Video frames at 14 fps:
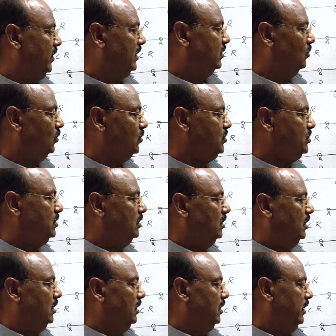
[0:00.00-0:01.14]
closed
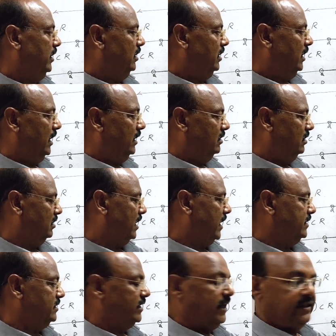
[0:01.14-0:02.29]
and right
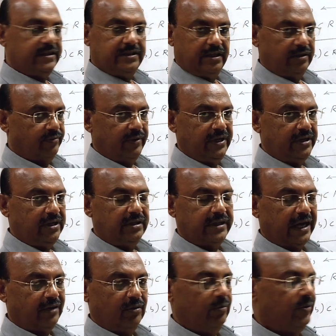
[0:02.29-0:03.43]
side is infinity,
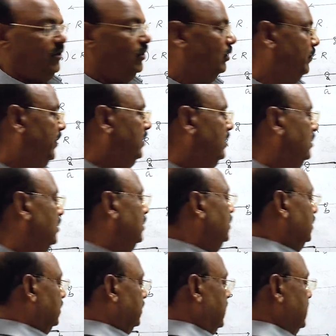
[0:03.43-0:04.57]
that will be open.
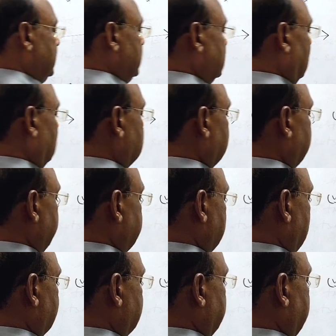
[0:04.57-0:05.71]
This is also a
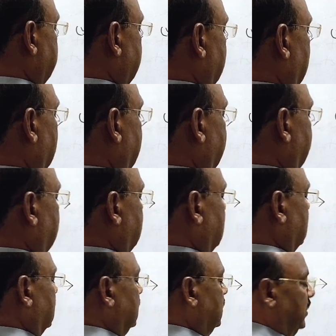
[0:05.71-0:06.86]
subset of
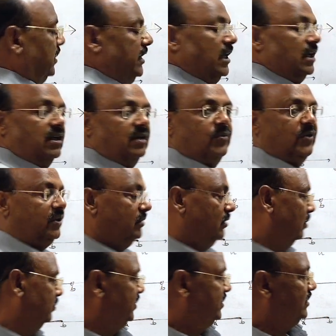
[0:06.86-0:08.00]
real number
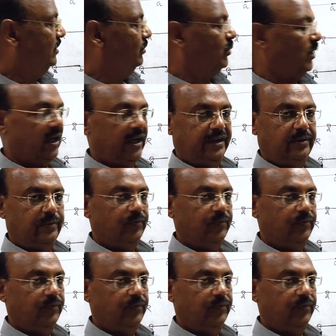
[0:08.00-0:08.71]
of this number line.